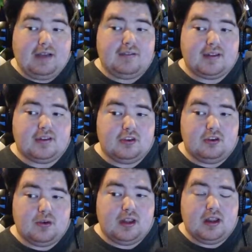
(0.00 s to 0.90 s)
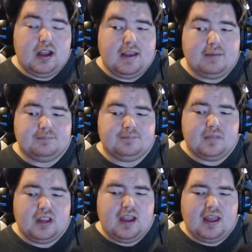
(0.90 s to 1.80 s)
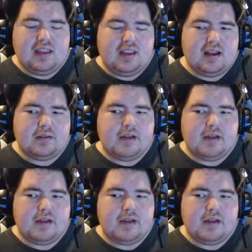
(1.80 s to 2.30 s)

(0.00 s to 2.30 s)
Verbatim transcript: yet to do it. I'm, I think I'm not